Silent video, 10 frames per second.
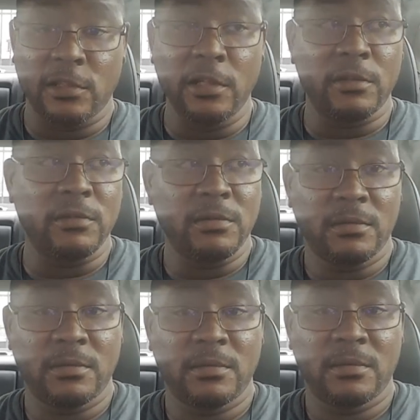little
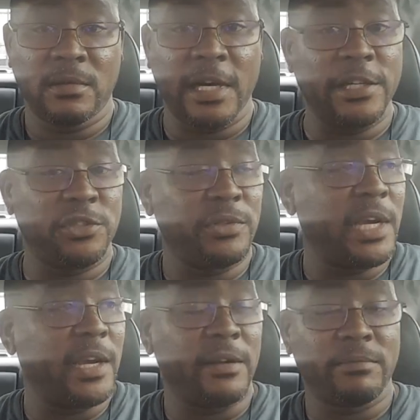as you
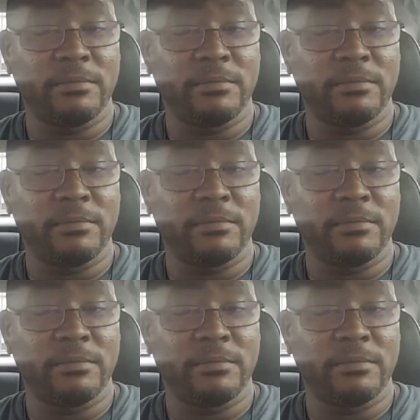can?